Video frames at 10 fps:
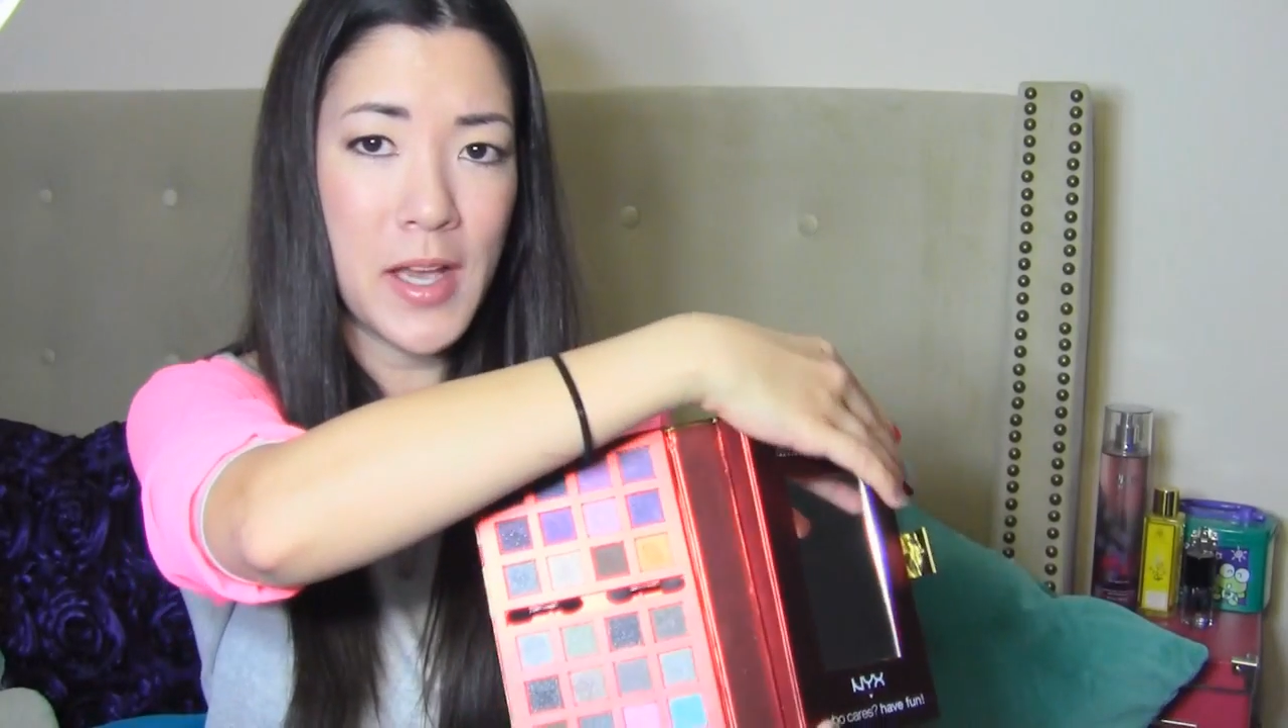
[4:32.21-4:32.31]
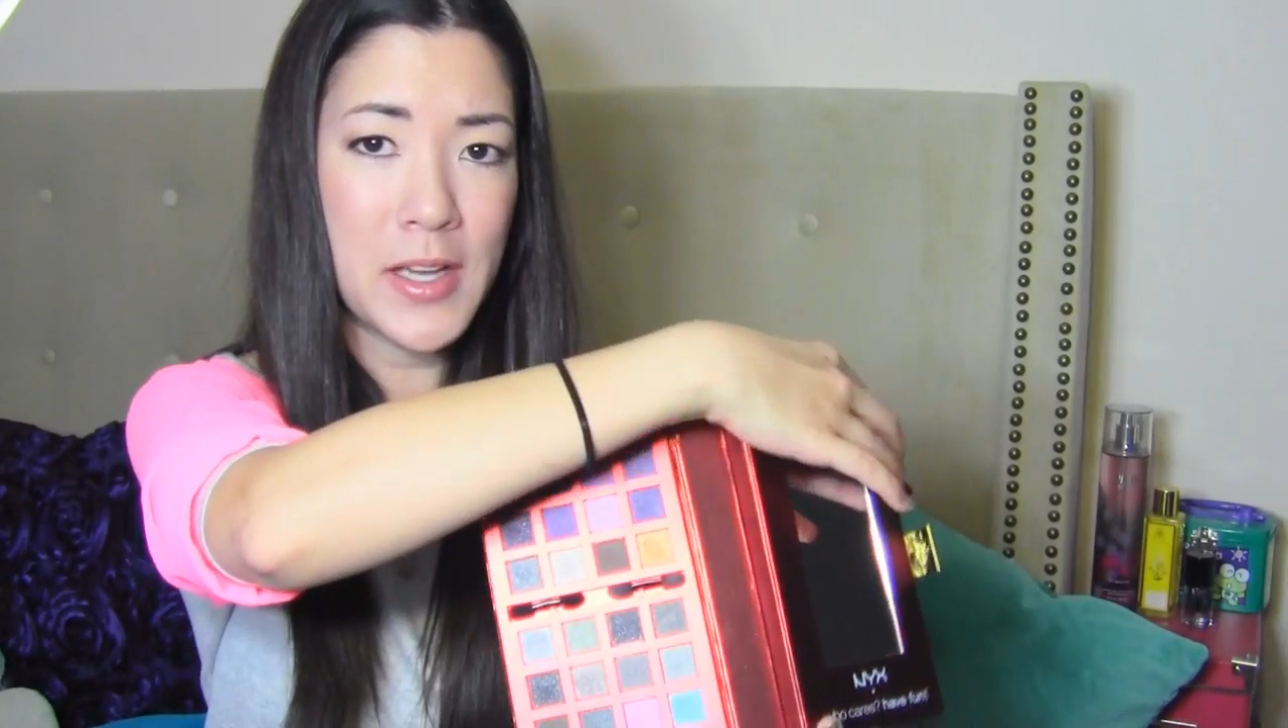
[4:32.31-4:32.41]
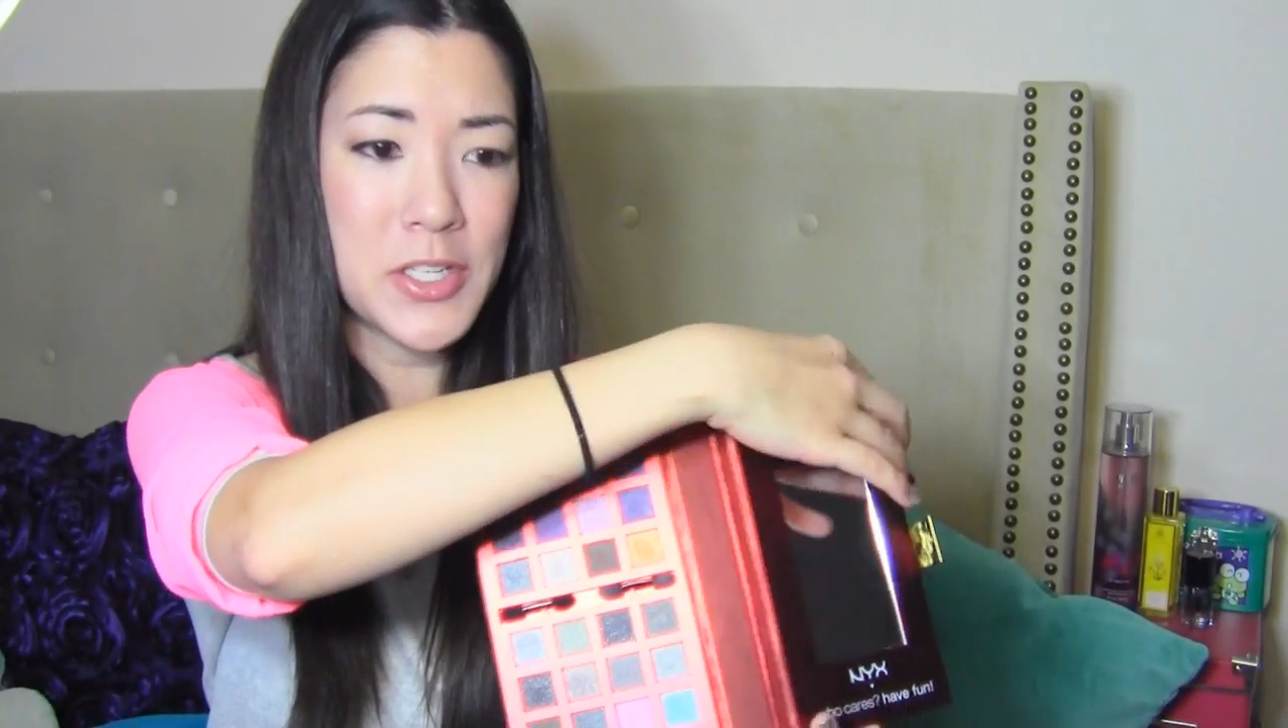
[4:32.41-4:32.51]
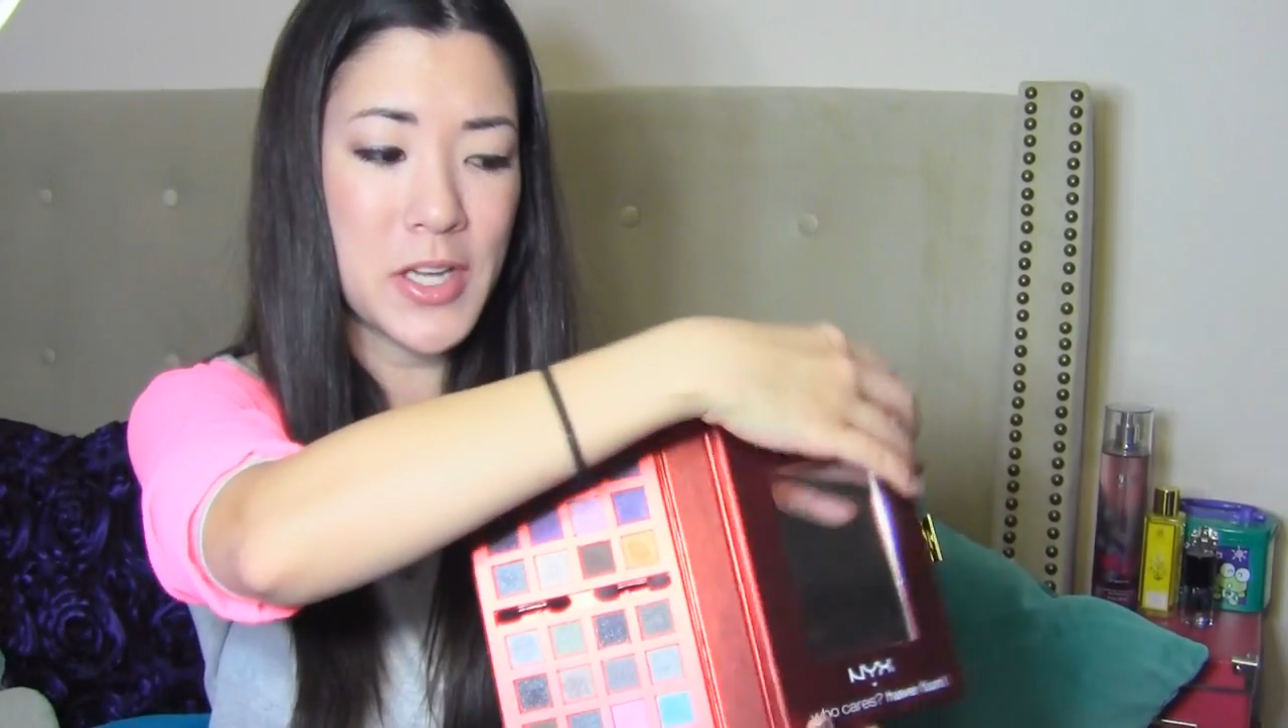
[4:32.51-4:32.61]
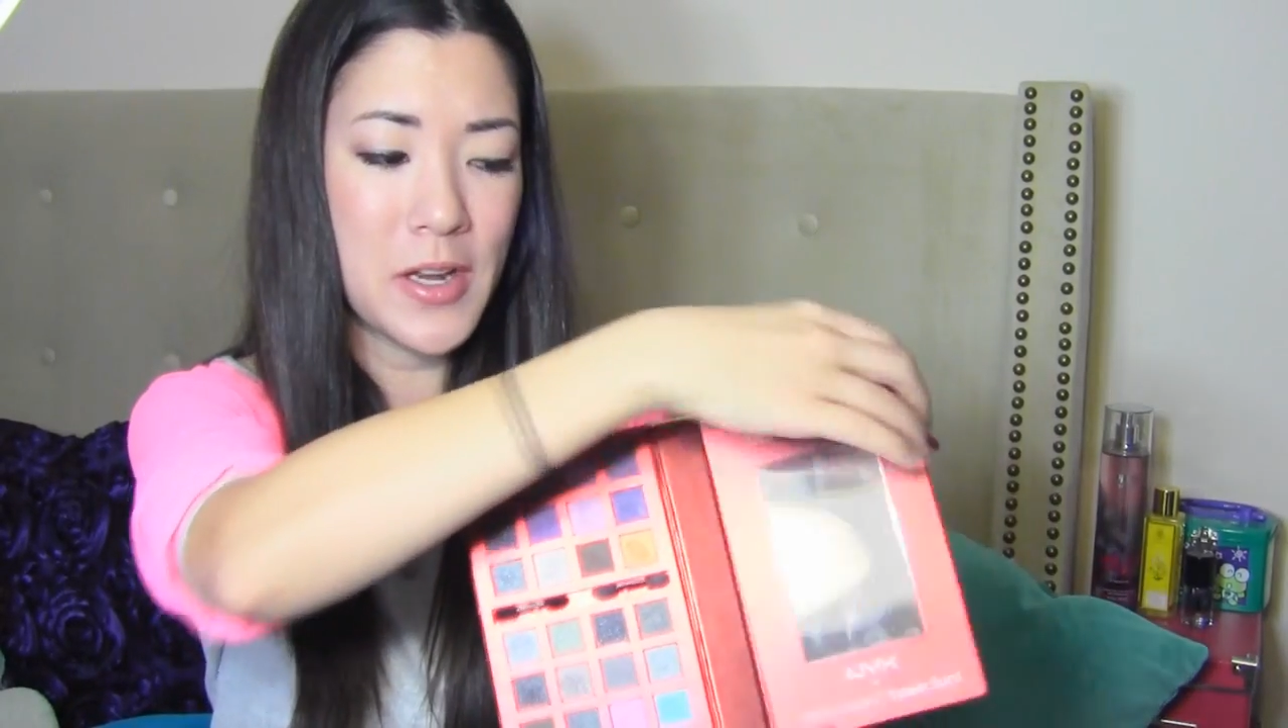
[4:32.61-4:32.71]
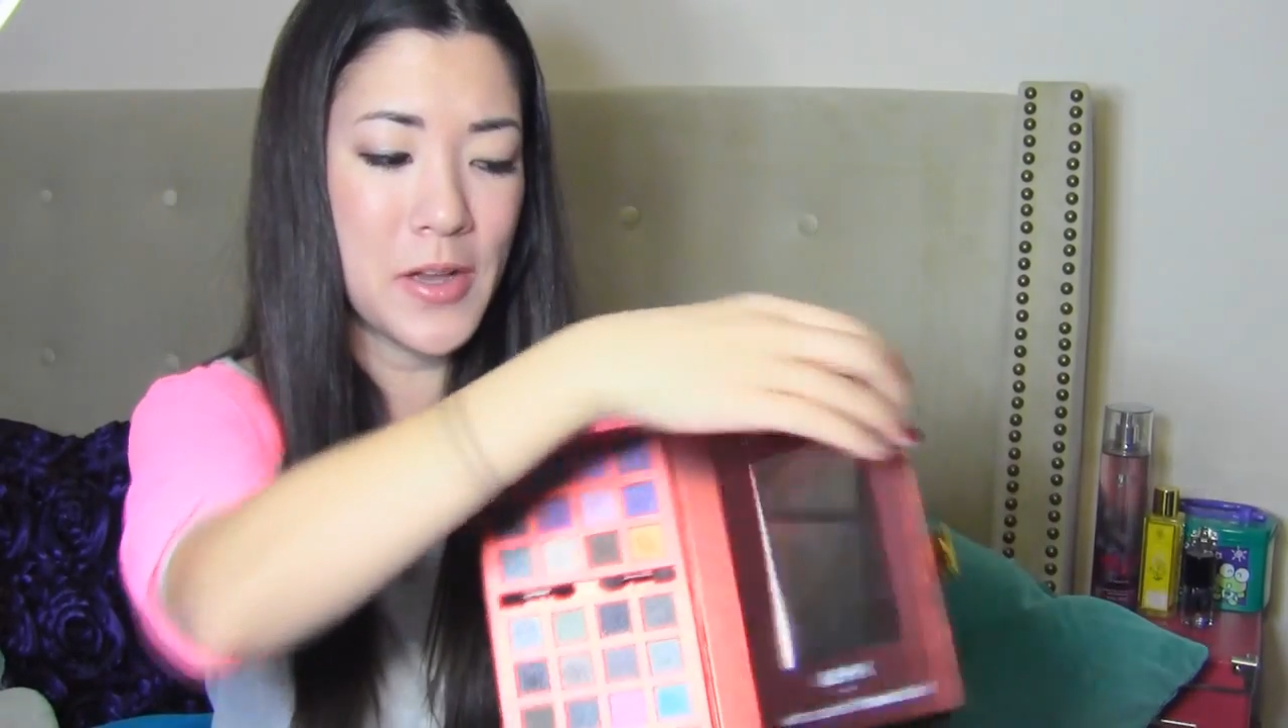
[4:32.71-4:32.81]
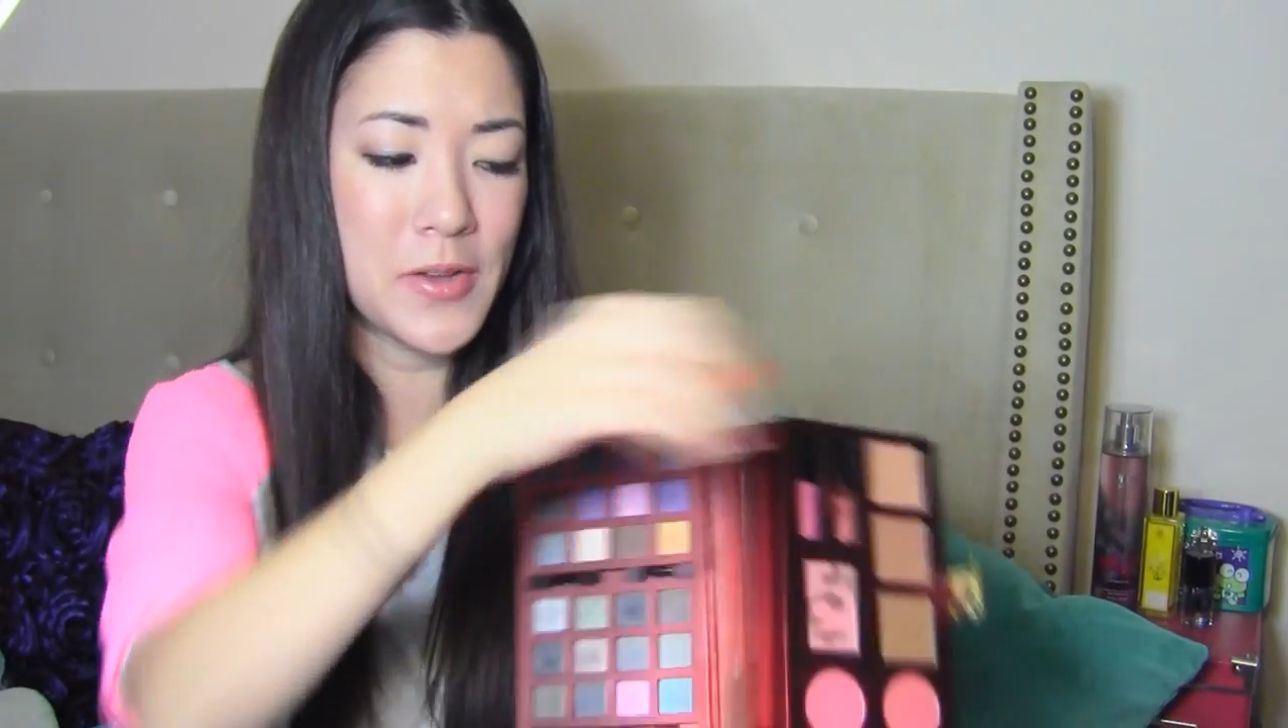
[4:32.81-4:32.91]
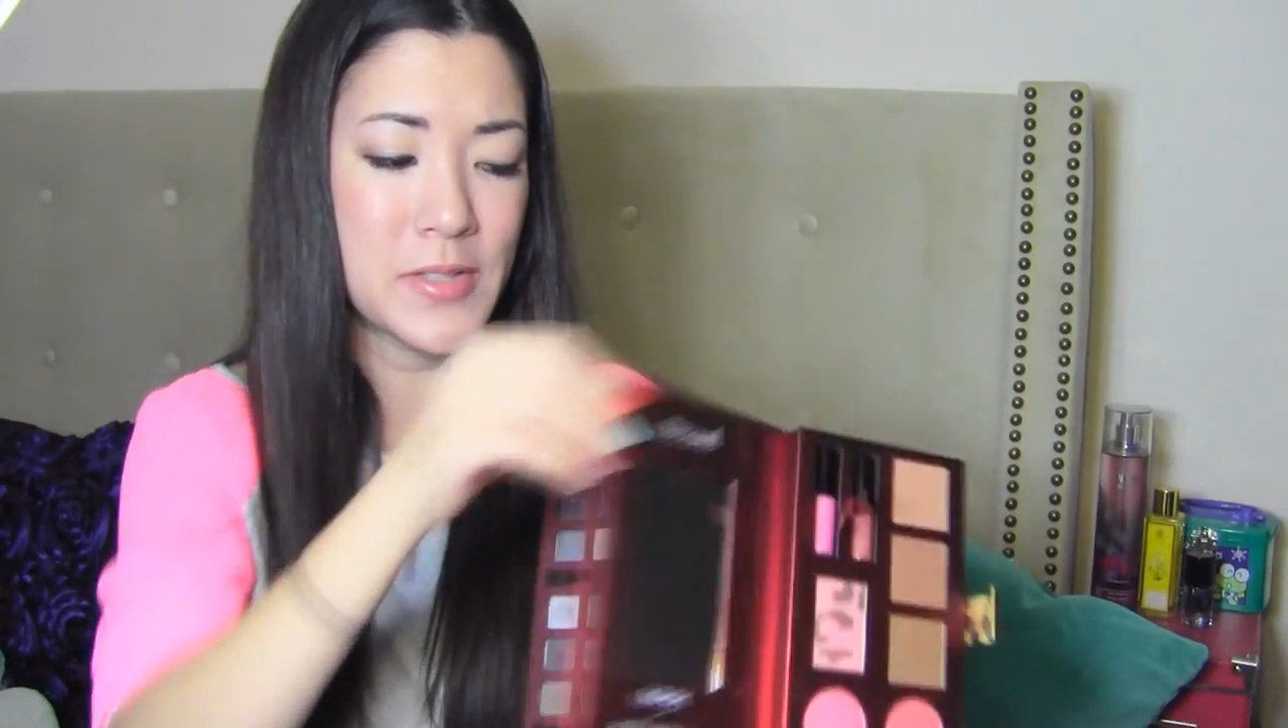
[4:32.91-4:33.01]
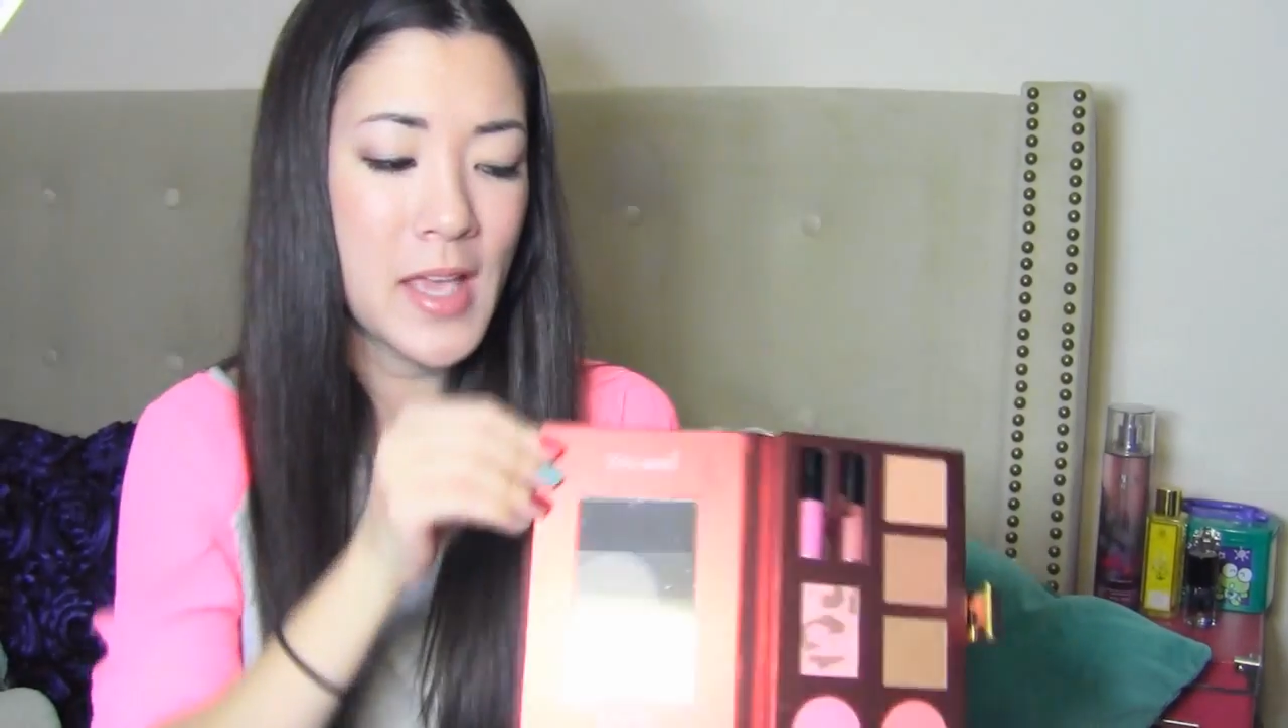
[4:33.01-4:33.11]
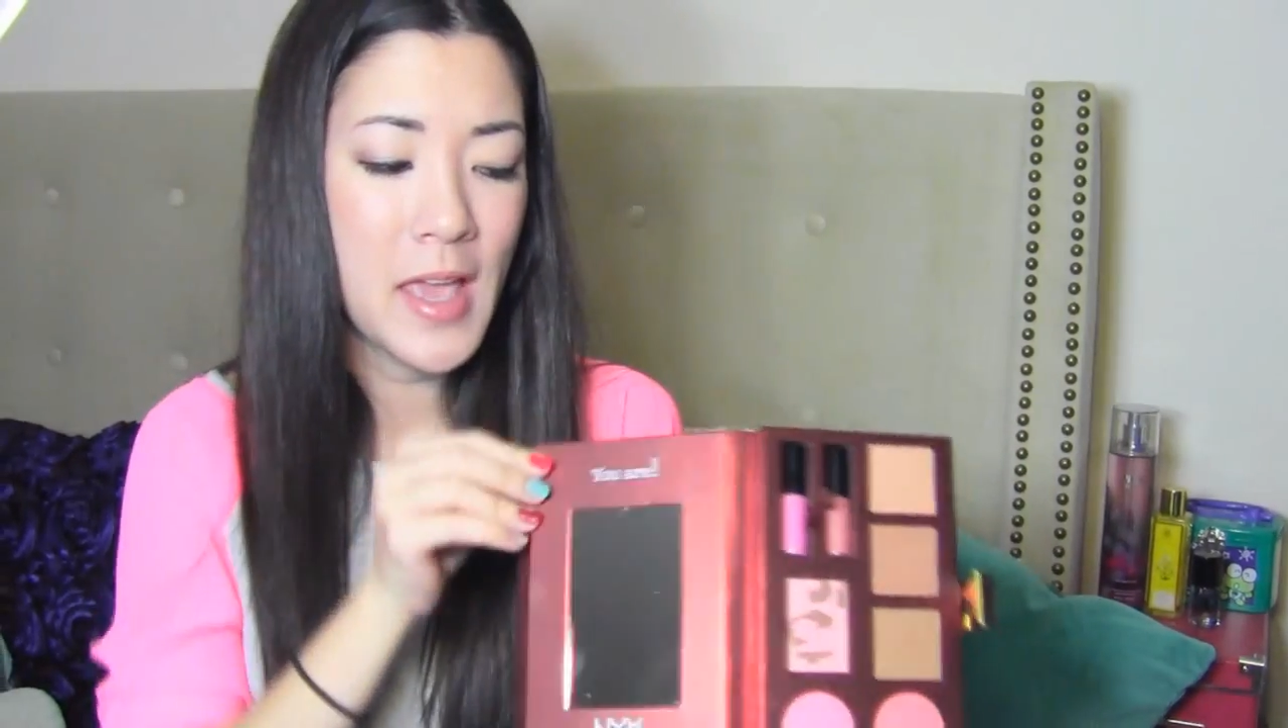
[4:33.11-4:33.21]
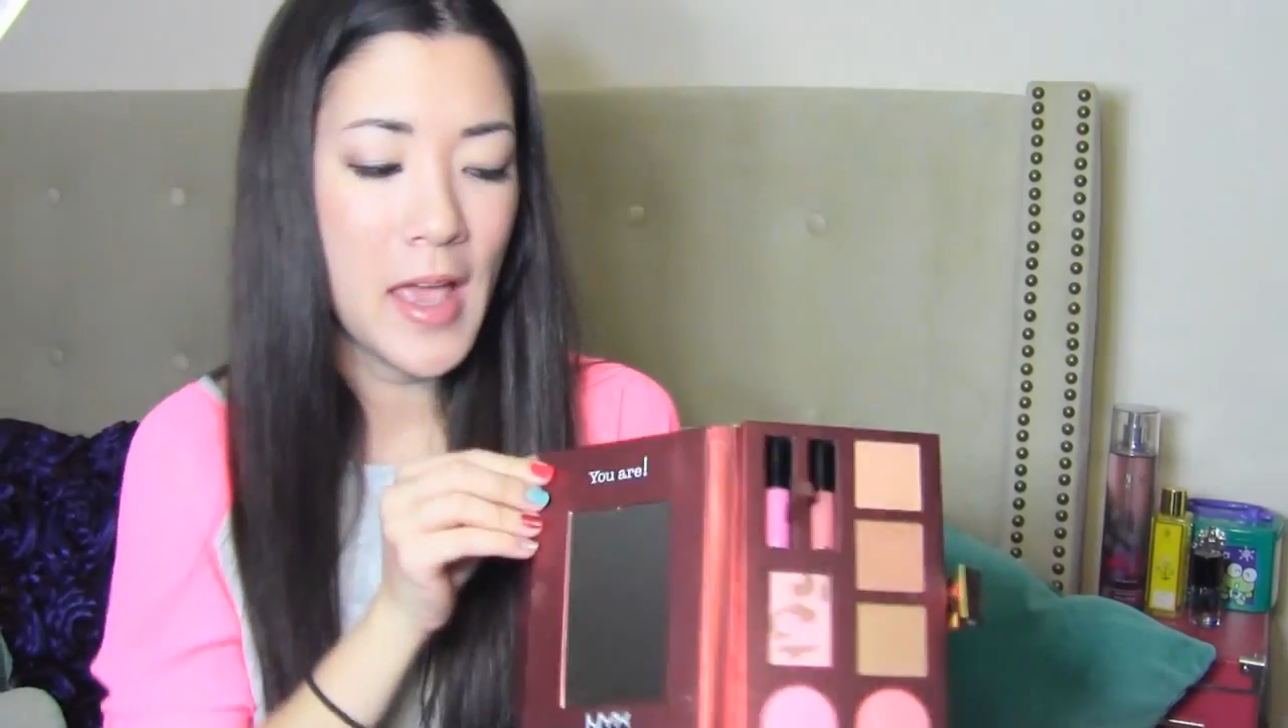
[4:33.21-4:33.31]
eyeshadows,